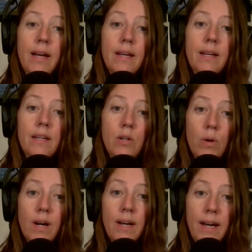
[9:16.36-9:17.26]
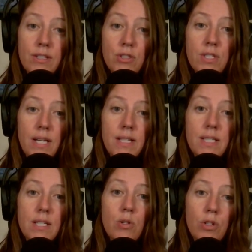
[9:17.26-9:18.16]
yoga
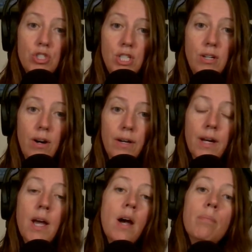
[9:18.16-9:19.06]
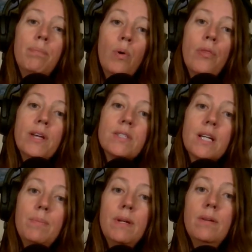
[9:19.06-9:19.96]
exercises or Qigong. Both is going to
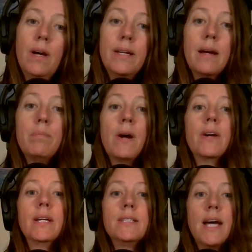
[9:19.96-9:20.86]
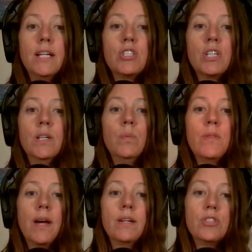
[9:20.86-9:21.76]
be, again, pairing intention with
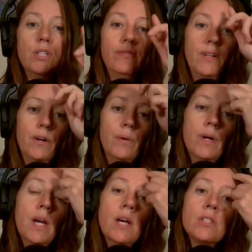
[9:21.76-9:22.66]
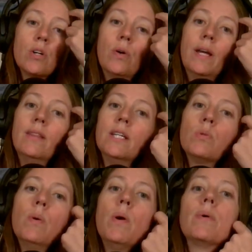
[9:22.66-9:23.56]
energy flow. So in this
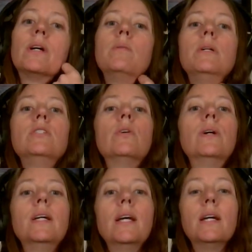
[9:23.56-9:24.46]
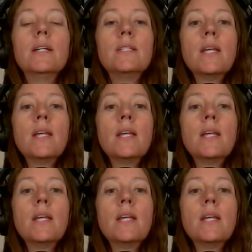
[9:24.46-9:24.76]
one, what we're going to be doing is